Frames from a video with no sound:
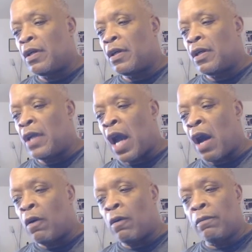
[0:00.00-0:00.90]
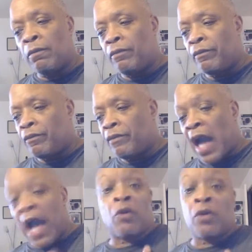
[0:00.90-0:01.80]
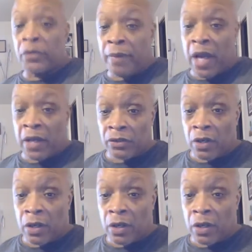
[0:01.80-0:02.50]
Now, I don't know what the binders are.